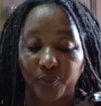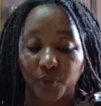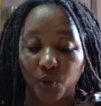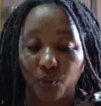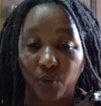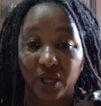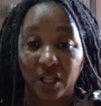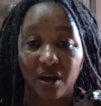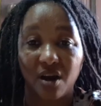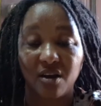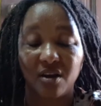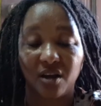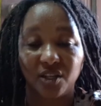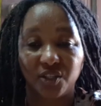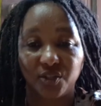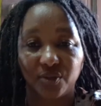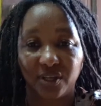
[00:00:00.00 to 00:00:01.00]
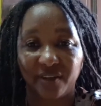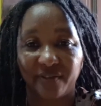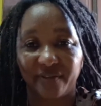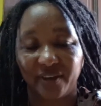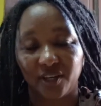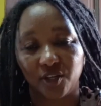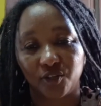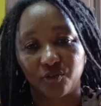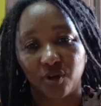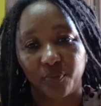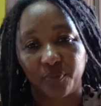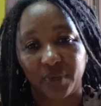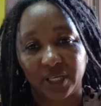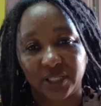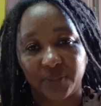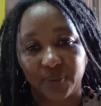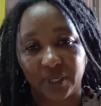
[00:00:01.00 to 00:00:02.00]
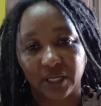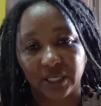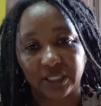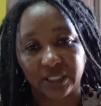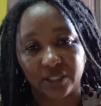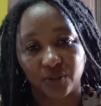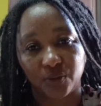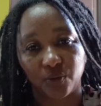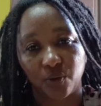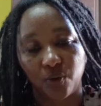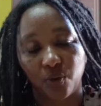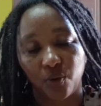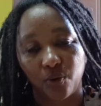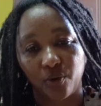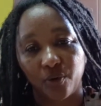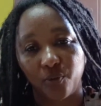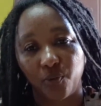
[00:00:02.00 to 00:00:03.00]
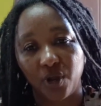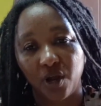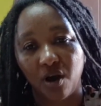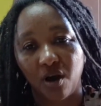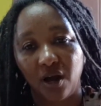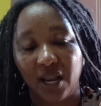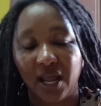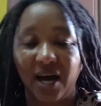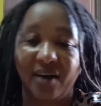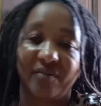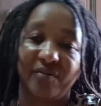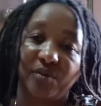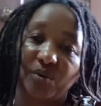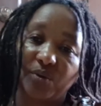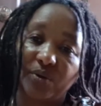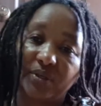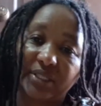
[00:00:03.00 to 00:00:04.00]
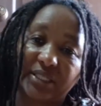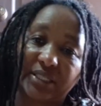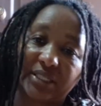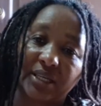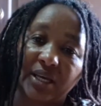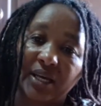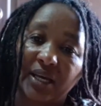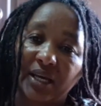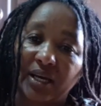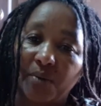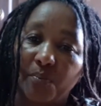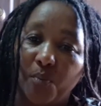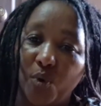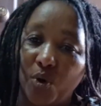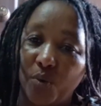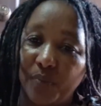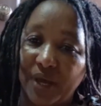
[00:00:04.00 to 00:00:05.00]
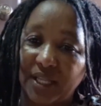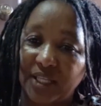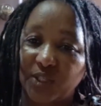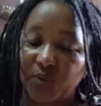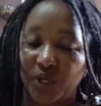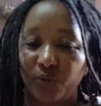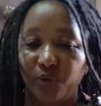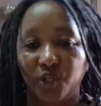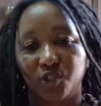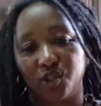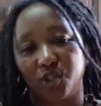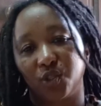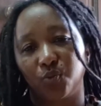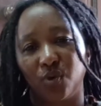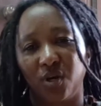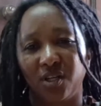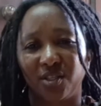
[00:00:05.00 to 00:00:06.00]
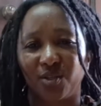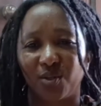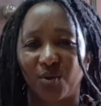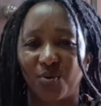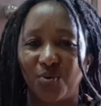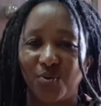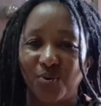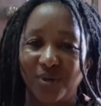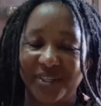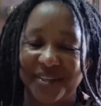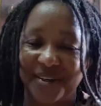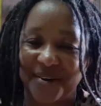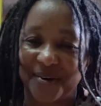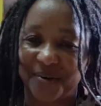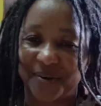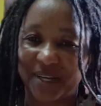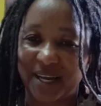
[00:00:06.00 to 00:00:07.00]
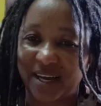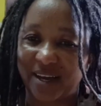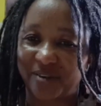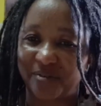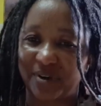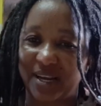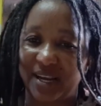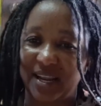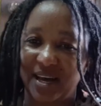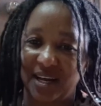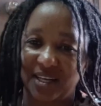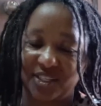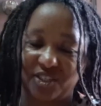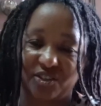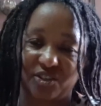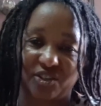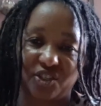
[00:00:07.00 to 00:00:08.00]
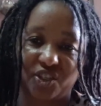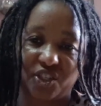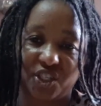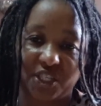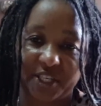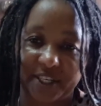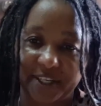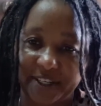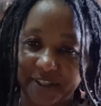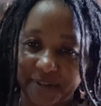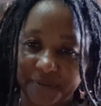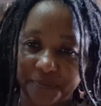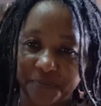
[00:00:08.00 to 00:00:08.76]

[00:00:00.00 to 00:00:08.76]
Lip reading: whether or not you live in the tropics, because we all have those moments when we just want to cool down and relax, just chill,